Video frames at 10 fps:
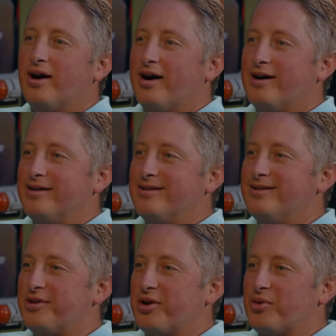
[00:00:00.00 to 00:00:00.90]
uh,
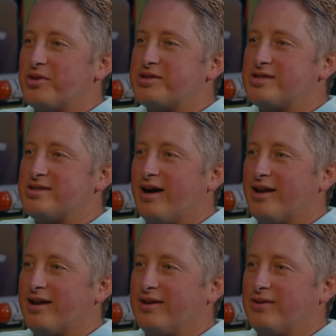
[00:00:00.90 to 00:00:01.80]
no, this is
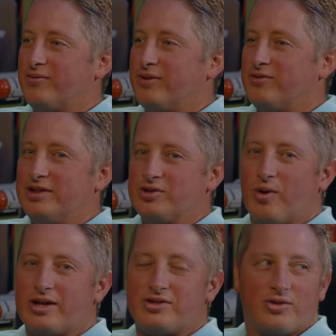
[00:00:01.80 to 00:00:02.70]
not a 50s
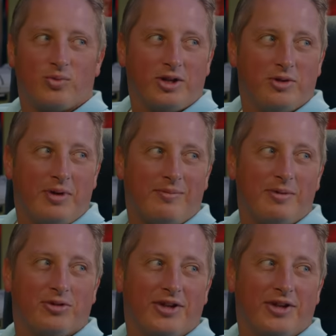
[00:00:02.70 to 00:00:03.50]
Western where you make people